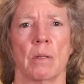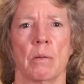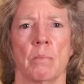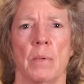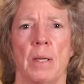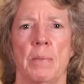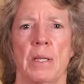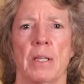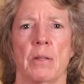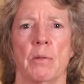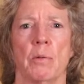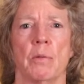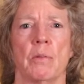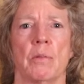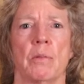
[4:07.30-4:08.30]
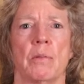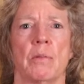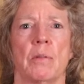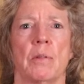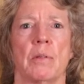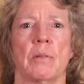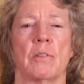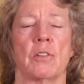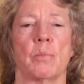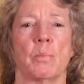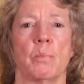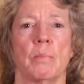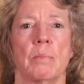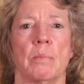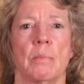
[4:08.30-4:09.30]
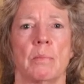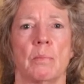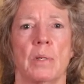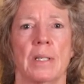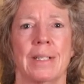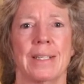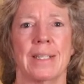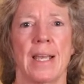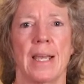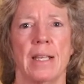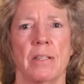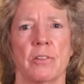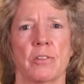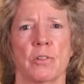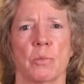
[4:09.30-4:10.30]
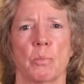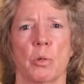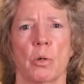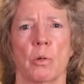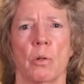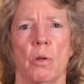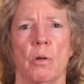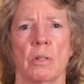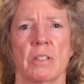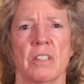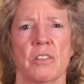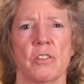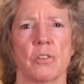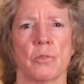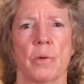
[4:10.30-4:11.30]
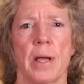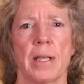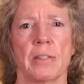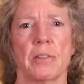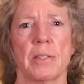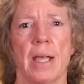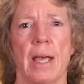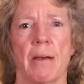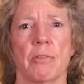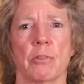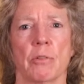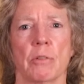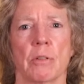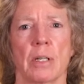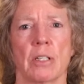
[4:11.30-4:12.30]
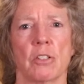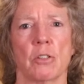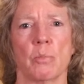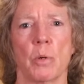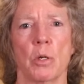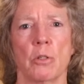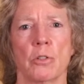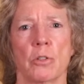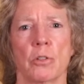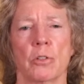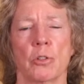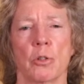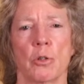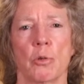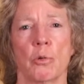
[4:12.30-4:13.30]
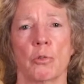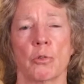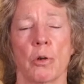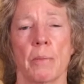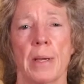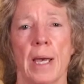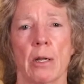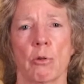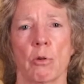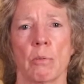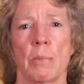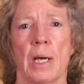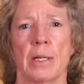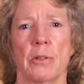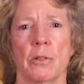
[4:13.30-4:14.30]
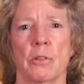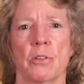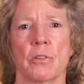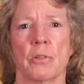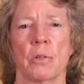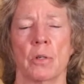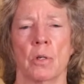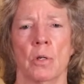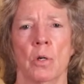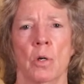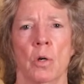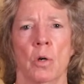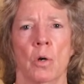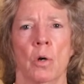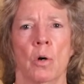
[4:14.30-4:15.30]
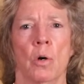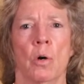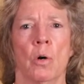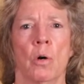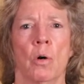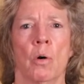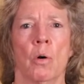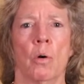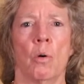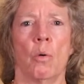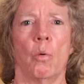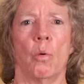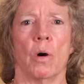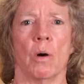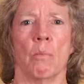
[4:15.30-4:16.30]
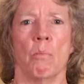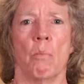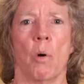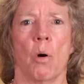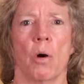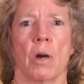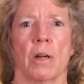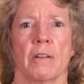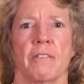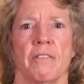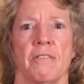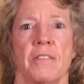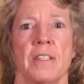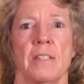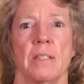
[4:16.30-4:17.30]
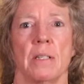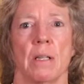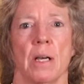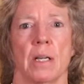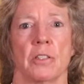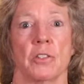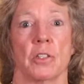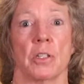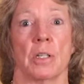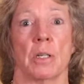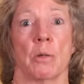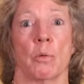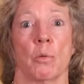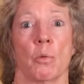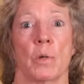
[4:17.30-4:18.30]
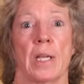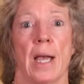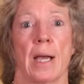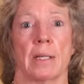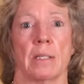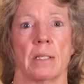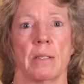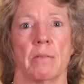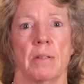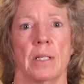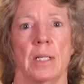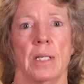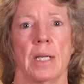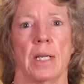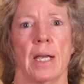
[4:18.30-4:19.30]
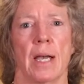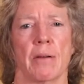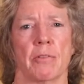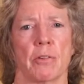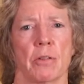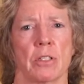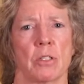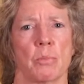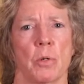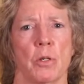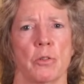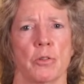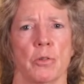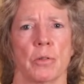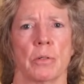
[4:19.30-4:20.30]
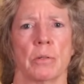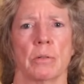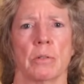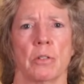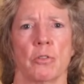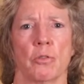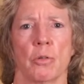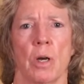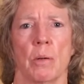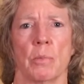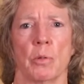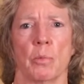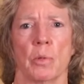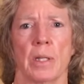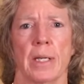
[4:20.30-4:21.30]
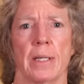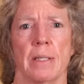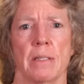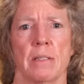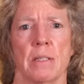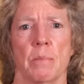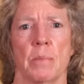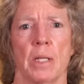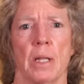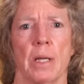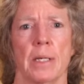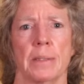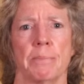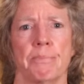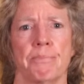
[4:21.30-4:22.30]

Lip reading: Maybe it's intense or prolonged distress after exposure to traumatic reminders, or marked physiologic reactivity after exposure to trauma-related stimuli.